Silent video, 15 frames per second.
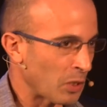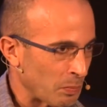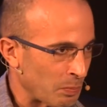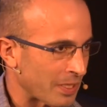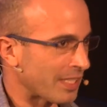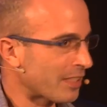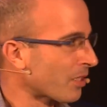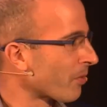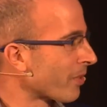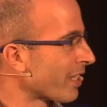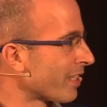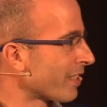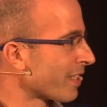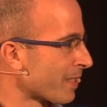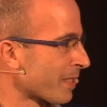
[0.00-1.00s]

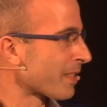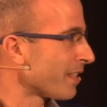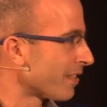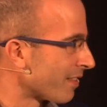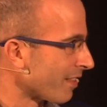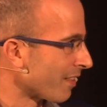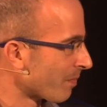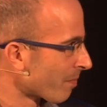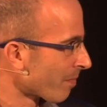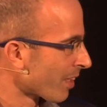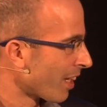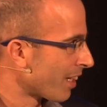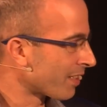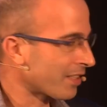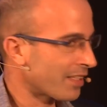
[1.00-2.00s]
obliterate a city
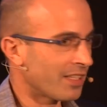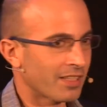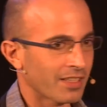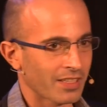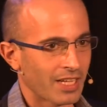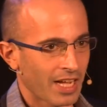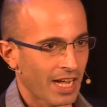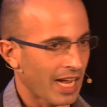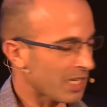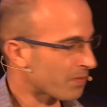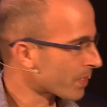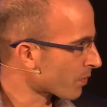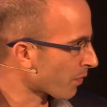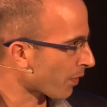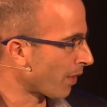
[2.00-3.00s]
and kill
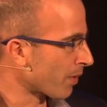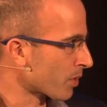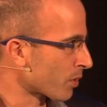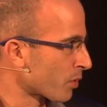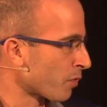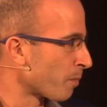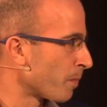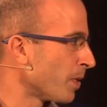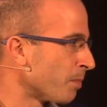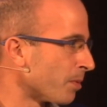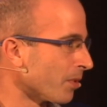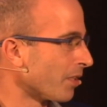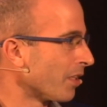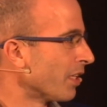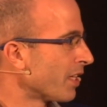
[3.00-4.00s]
hundreds of thousands of
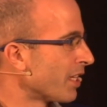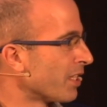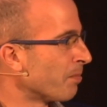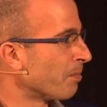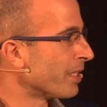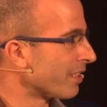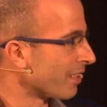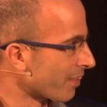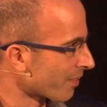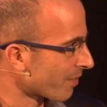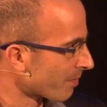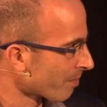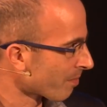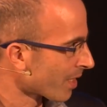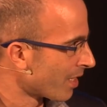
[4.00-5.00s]
people in a minute.
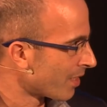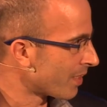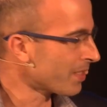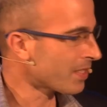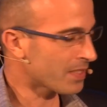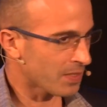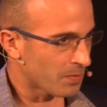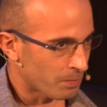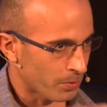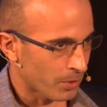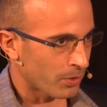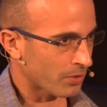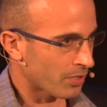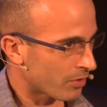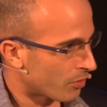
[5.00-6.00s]
This is
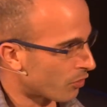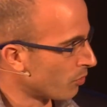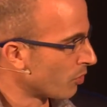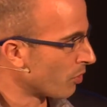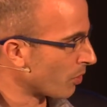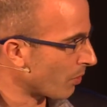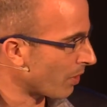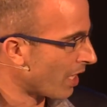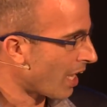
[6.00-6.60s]
important to know.